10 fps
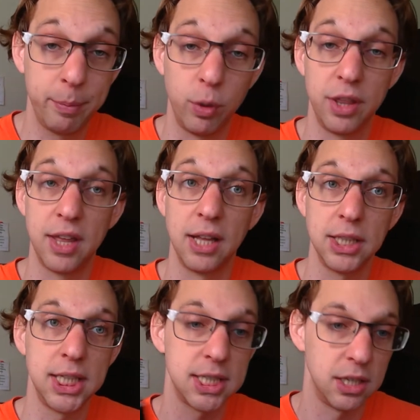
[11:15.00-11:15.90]
with, at
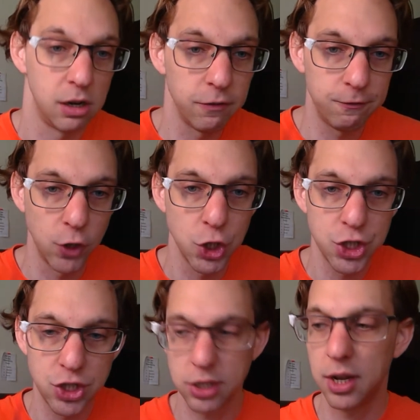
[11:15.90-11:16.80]
least in our
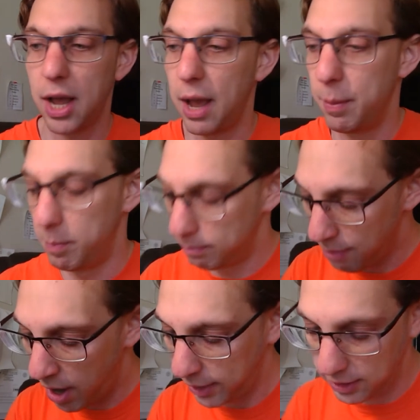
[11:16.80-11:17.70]
first
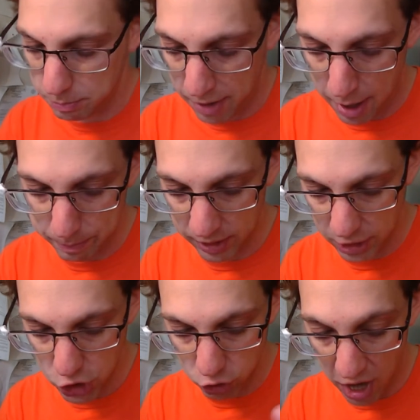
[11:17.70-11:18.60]
mind
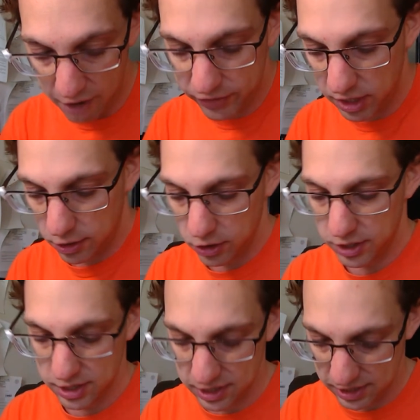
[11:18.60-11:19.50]
mapping draft here,
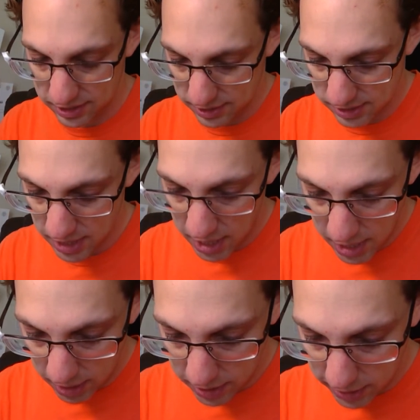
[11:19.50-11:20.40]
is
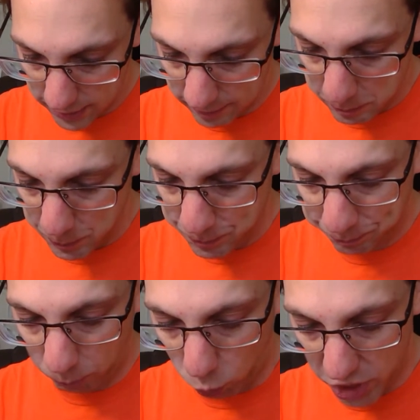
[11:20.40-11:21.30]

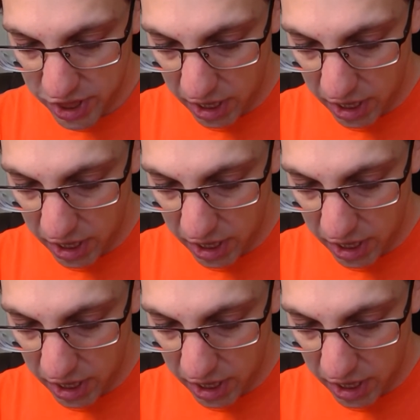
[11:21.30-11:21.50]
that